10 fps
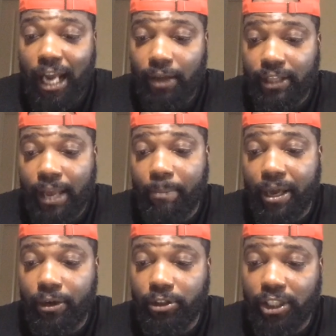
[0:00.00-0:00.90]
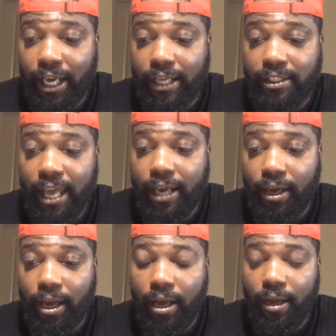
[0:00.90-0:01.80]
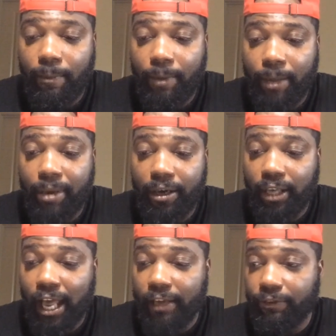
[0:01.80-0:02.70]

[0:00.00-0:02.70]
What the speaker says: that better chance at a better life.